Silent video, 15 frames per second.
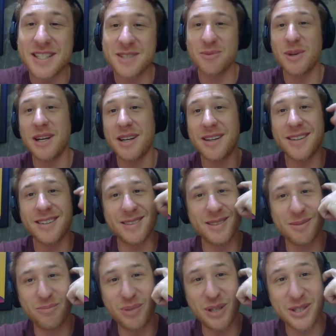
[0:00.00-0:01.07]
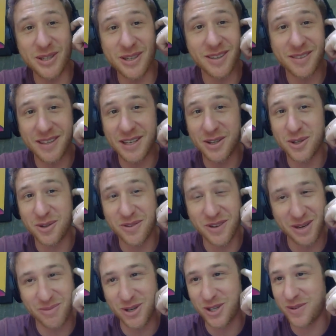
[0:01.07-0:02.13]
Well, Peter, thank you very
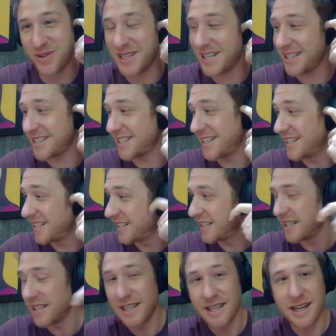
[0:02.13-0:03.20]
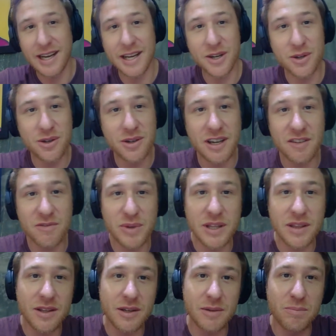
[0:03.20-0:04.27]
much for that. I know I have been
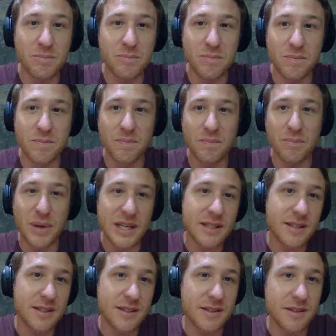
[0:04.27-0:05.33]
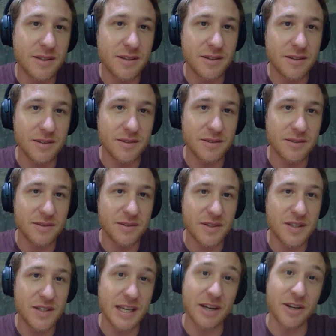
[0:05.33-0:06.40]
the best
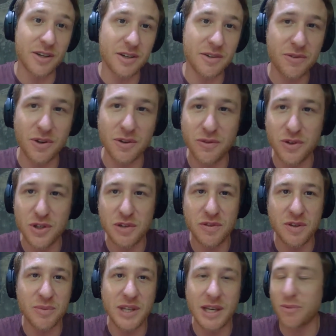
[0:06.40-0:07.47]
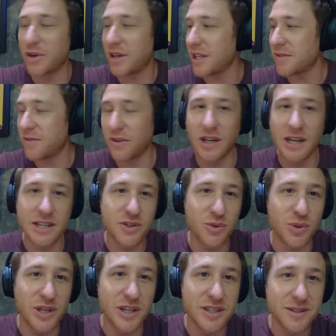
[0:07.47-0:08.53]
seller for Fujifilm cameras for the
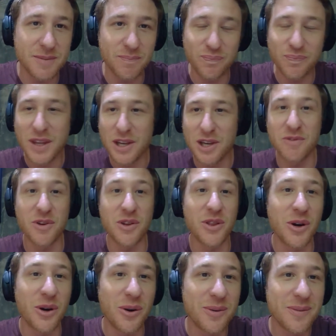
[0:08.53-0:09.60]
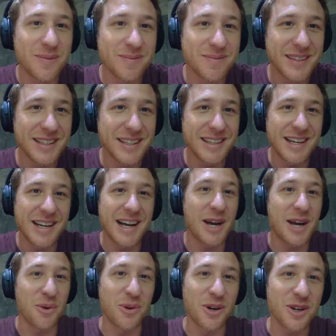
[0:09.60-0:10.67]
last 2 years, even though
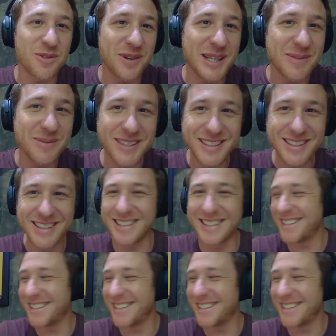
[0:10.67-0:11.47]
I don't work for them.